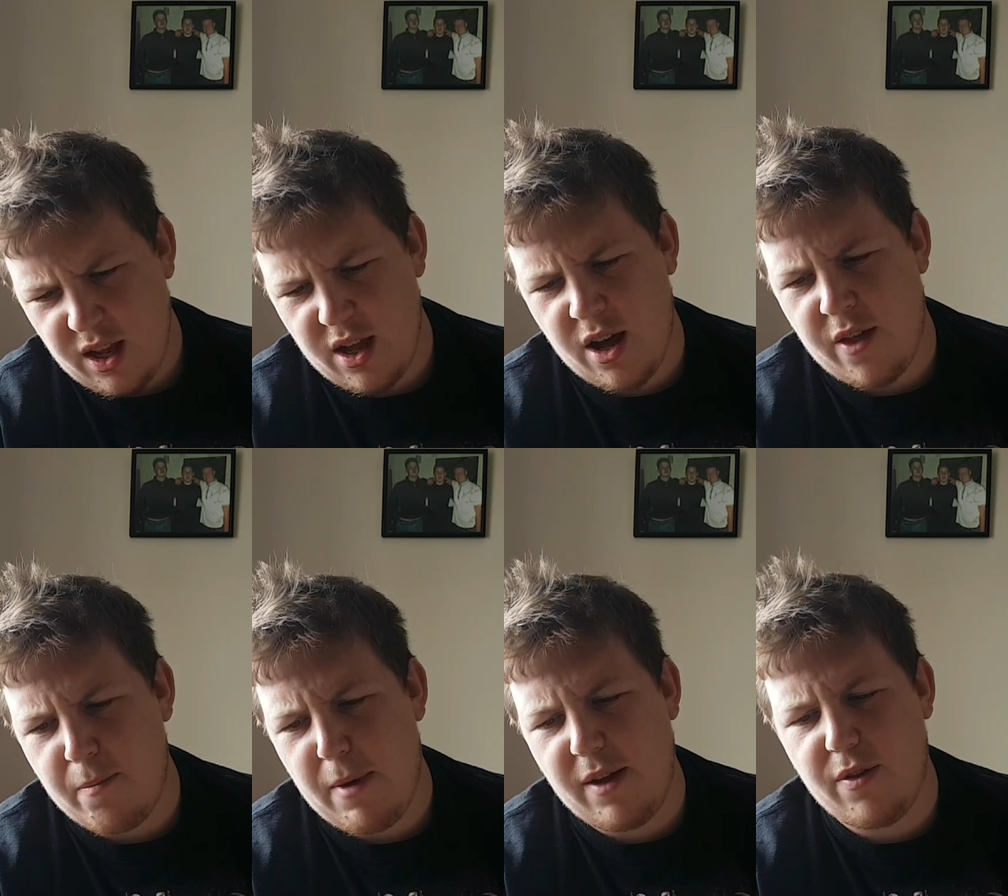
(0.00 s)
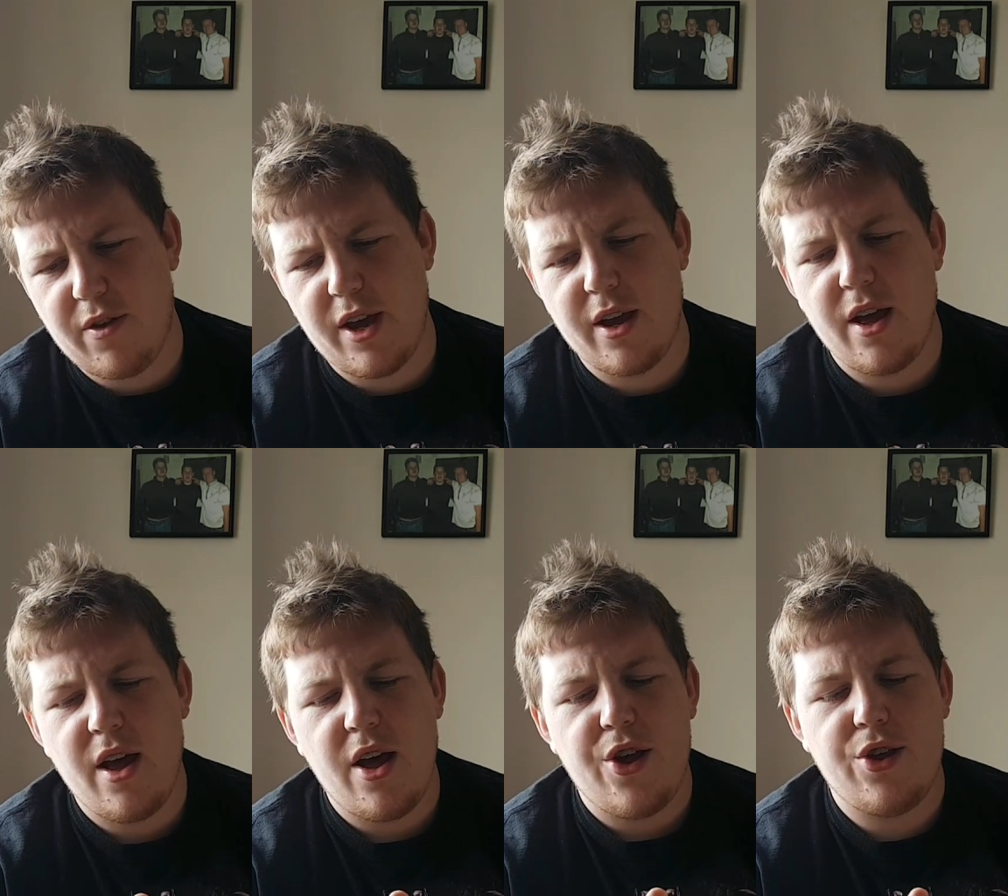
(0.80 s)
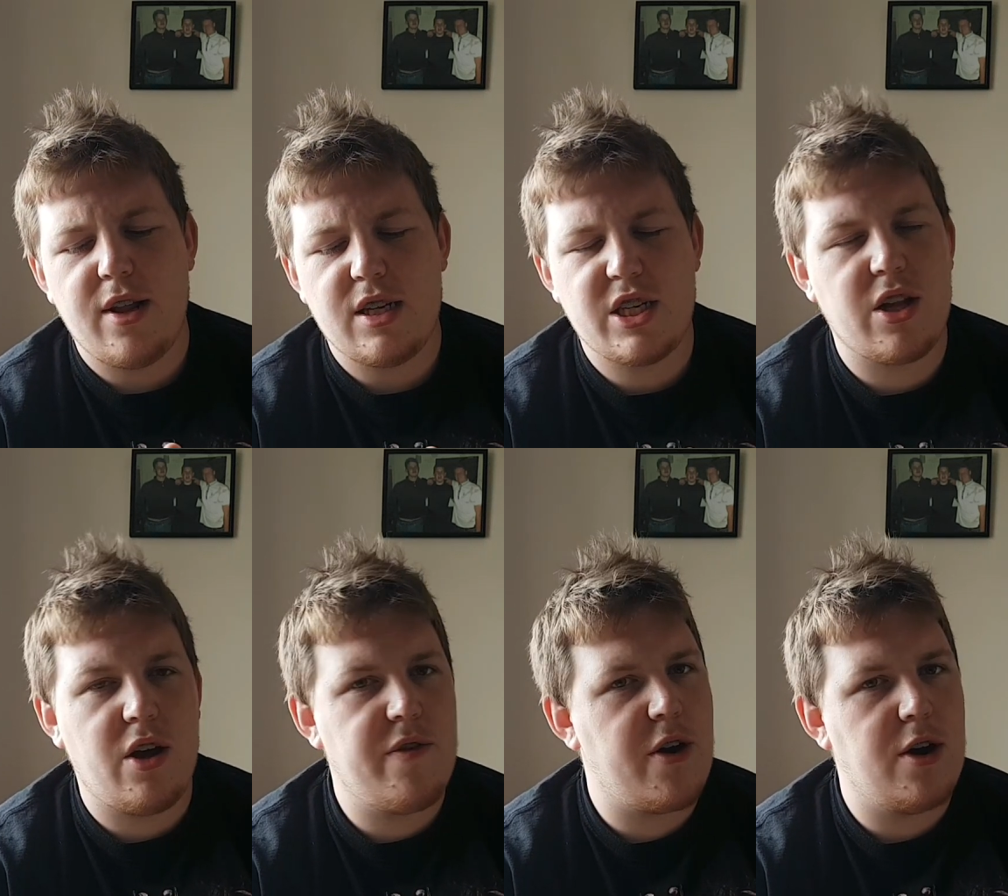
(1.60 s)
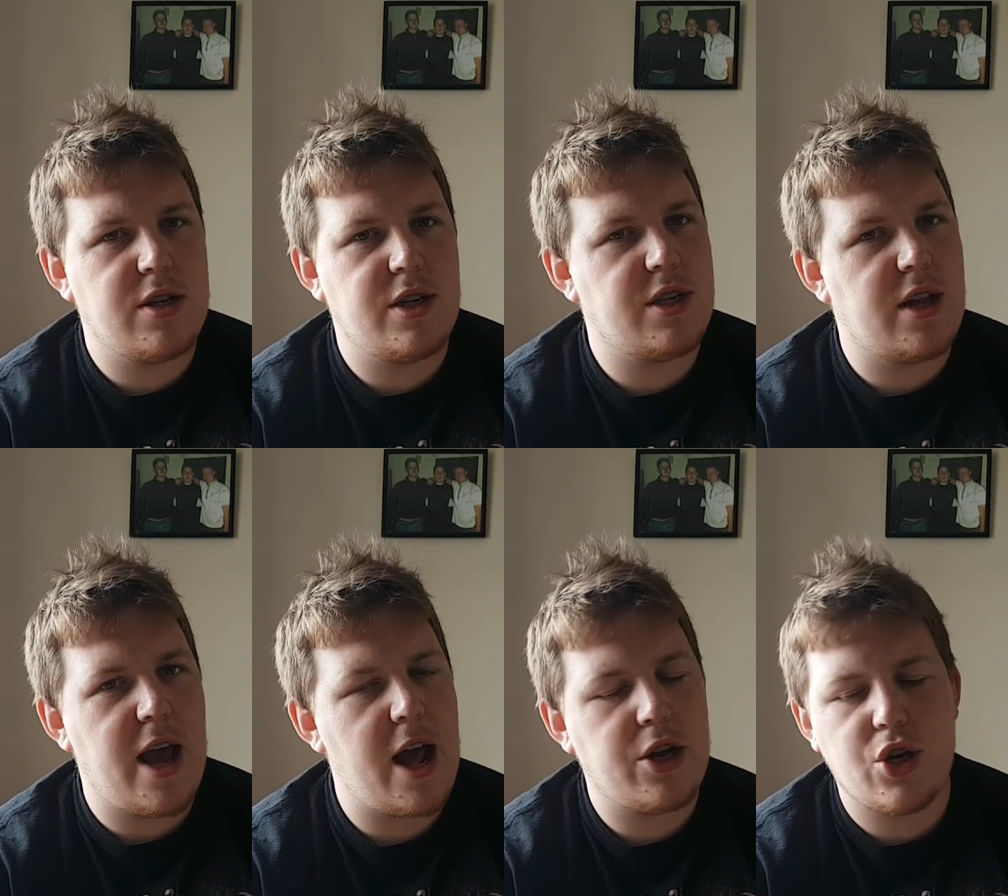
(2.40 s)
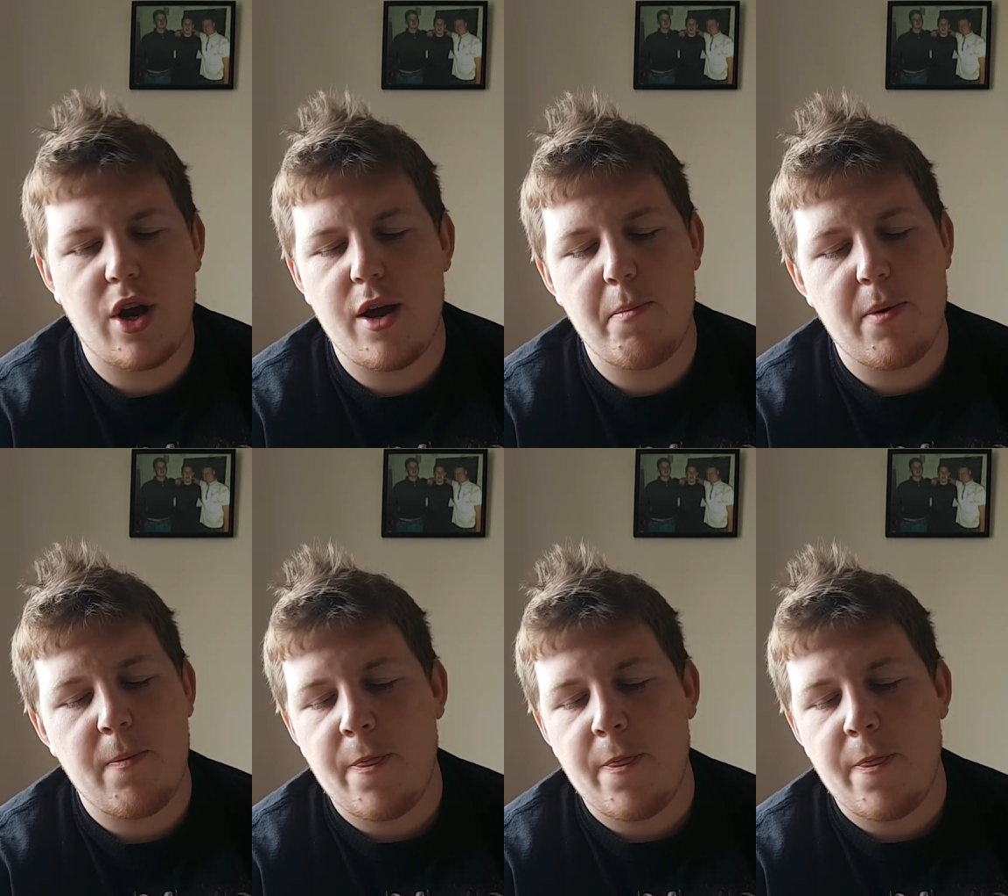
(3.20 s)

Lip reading: The main thing is slight variances in the head shape.